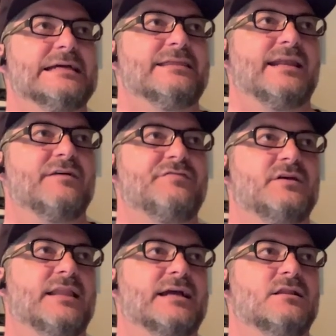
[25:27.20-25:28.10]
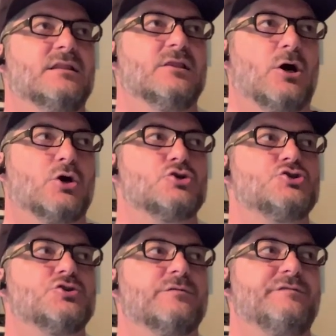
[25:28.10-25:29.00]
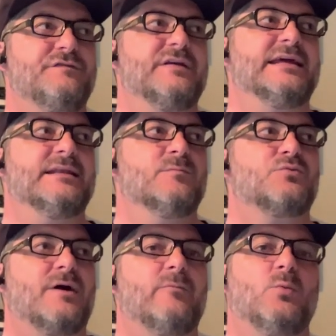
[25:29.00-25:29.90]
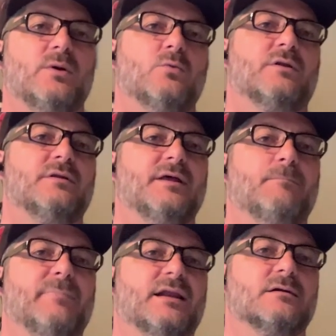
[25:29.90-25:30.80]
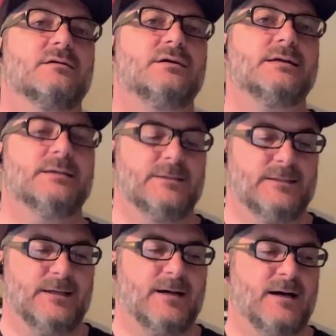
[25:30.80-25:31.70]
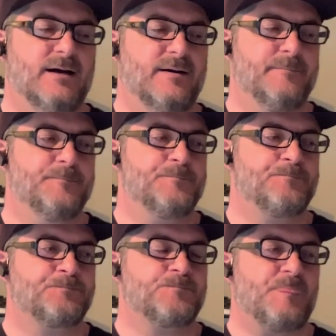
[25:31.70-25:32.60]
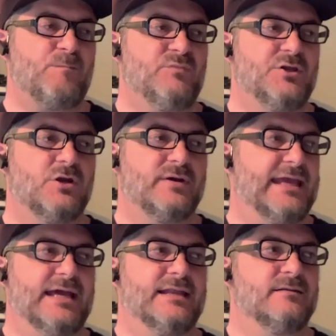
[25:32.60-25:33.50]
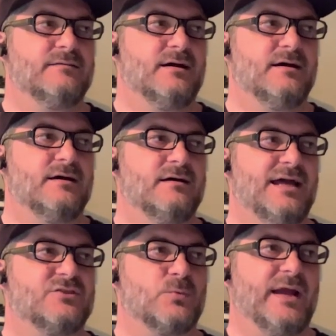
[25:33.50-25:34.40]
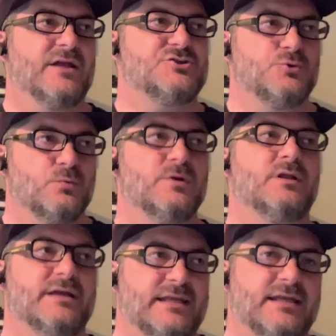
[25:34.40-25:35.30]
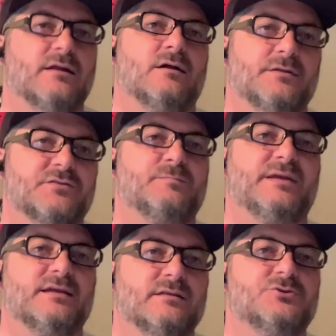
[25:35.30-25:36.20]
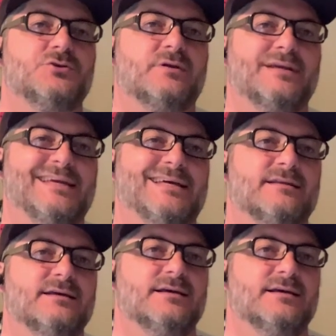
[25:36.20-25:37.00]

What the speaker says: that I feel like a larger fin probably would have done better. Um, again, at the ranch, you really need all the speed that you can get.